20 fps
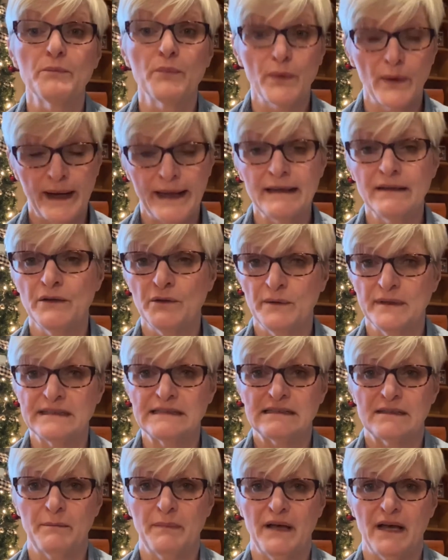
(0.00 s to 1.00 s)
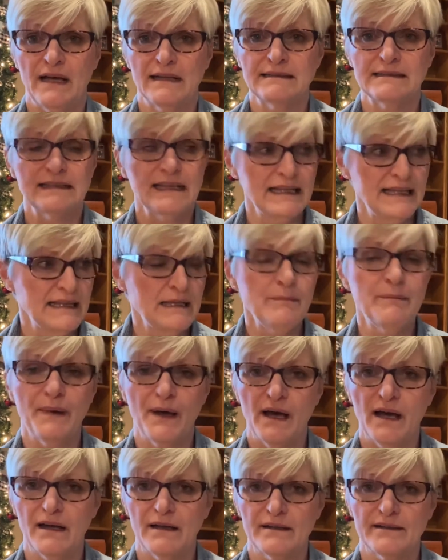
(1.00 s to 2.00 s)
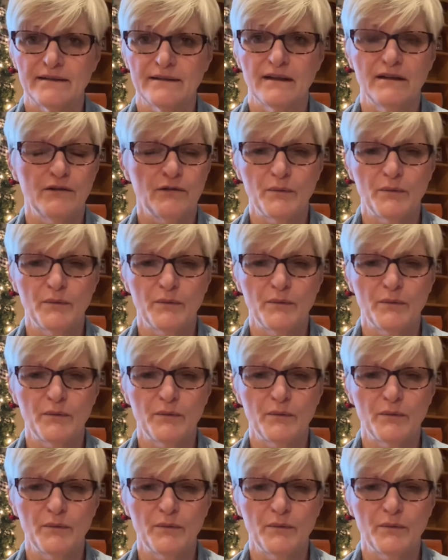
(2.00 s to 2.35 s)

brand new Instapots in the box,